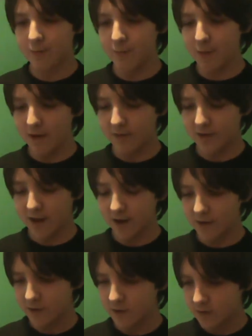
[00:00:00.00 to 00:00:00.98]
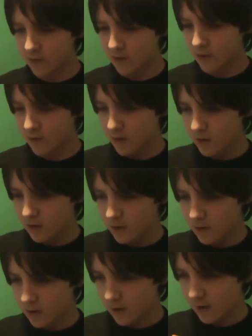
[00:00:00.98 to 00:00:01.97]
bandana,
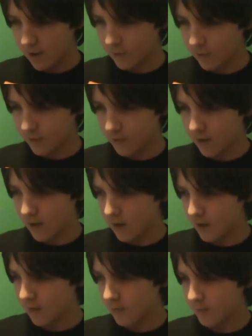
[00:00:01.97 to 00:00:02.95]
I guess you could say,